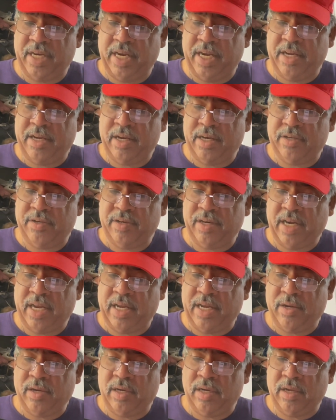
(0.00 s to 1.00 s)
a country
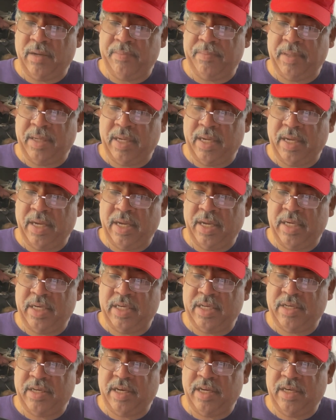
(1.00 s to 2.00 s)
like Colombia in
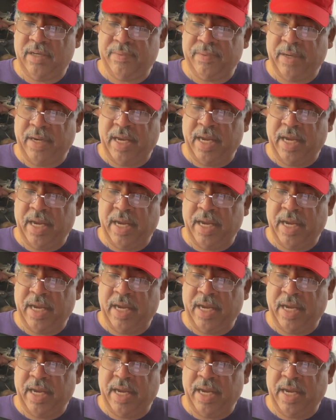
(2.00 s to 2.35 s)
exchange for